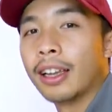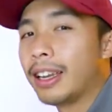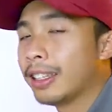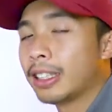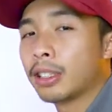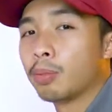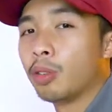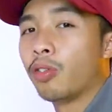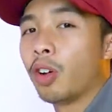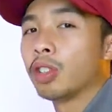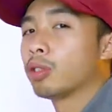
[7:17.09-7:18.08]
let us
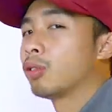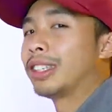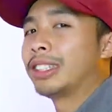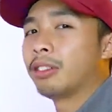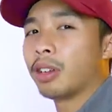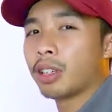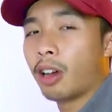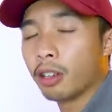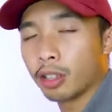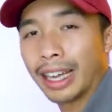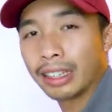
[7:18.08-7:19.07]
move on to the secret
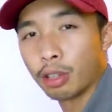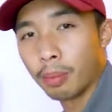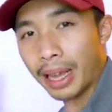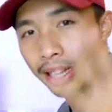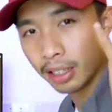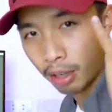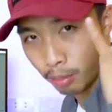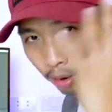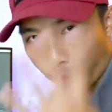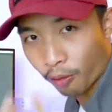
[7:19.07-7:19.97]
AutoCAD command number